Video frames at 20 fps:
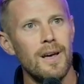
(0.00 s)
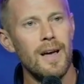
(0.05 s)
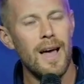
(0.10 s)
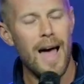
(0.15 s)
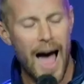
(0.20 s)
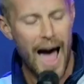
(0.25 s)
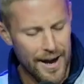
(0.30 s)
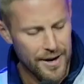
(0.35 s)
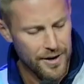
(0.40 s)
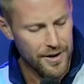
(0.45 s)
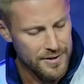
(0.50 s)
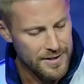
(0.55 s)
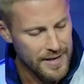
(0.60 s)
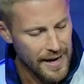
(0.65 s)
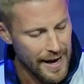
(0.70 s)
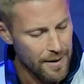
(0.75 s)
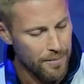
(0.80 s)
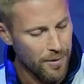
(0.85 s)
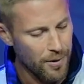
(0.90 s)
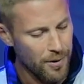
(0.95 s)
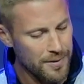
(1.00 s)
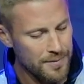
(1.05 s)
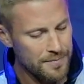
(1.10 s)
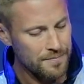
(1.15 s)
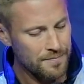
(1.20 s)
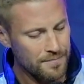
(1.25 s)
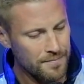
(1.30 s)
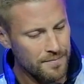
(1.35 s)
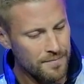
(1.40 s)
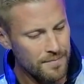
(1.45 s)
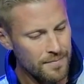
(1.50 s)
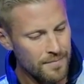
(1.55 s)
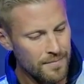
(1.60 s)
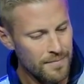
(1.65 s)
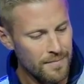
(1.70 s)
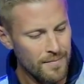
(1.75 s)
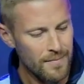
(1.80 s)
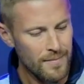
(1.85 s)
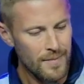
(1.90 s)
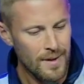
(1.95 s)
at your table.
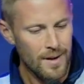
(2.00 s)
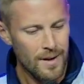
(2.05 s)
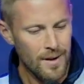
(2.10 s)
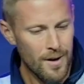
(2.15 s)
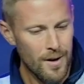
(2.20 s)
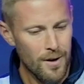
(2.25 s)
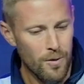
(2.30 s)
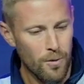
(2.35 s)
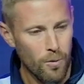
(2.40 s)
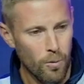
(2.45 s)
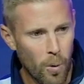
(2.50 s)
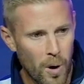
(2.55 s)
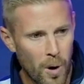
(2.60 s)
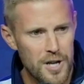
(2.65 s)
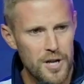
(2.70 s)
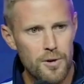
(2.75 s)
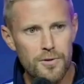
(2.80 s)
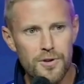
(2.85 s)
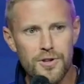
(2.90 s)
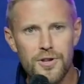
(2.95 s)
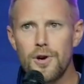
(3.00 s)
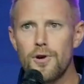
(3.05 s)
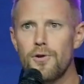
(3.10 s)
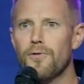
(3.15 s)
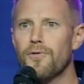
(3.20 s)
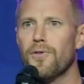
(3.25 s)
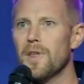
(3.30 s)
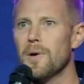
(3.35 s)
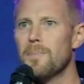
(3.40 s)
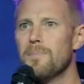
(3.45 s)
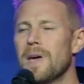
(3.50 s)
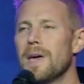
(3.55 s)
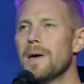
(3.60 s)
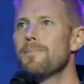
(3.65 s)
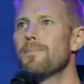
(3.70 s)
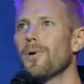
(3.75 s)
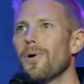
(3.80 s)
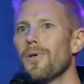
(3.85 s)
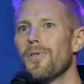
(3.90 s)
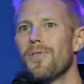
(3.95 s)
What do you do for the
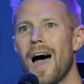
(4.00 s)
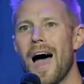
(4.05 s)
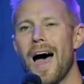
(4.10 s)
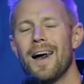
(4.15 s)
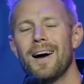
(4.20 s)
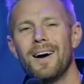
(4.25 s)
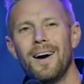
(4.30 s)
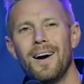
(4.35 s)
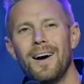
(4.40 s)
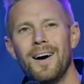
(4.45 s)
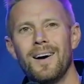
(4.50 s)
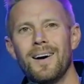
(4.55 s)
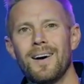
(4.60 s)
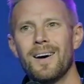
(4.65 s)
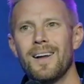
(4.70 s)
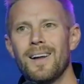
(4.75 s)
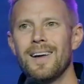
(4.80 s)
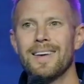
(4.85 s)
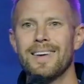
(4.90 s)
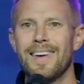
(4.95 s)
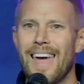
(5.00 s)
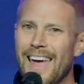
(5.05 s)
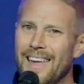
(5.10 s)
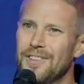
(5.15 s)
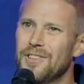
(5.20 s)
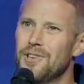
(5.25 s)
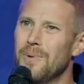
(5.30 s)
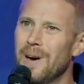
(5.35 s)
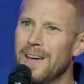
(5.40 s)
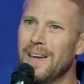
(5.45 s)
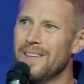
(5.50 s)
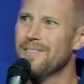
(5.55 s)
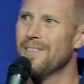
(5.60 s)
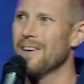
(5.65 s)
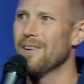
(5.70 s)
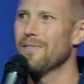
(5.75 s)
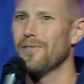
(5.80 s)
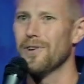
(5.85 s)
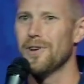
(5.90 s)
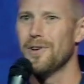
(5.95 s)
people that can't do
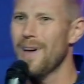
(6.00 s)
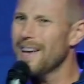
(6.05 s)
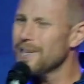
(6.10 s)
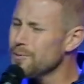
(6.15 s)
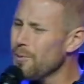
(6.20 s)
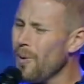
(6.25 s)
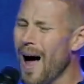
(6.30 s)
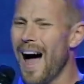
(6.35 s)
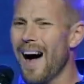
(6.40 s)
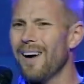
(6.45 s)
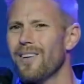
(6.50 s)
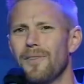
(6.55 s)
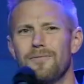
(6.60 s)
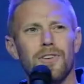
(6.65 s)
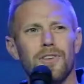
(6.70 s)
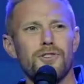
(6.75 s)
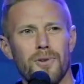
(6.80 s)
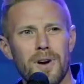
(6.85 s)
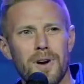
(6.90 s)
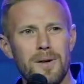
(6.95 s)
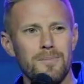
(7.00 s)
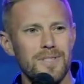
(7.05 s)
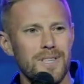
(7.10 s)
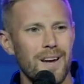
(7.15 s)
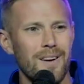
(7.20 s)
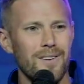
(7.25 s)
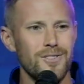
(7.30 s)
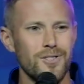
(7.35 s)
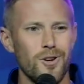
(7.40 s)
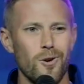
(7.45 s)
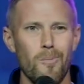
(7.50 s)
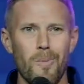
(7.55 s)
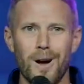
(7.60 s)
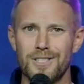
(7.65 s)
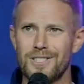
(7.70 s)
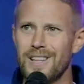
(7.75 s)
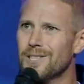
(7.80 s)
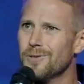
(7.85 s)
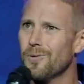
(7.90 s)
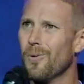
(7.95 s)
anything for you? That's why I love the Dream Center so much.
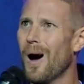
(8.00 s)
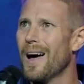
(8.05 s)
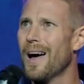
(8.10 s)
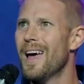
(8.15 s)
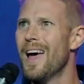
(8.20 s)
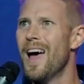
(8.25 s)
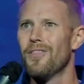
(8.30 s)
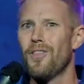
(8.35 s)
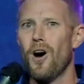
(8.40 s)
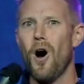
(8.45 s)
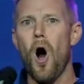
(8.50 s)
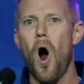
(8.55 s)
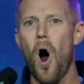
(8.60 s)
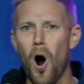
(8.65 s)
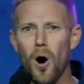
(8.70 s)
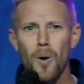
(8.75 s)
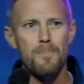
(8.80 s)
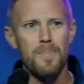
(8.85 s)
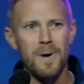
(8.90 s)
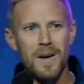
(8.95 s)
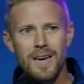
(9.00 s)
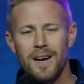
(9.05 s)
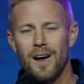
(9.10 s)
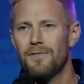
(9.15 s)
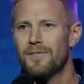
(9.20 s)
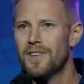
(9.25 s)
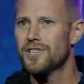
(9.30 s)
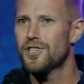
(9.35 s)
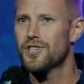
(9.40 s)
That's why the heartbeat of this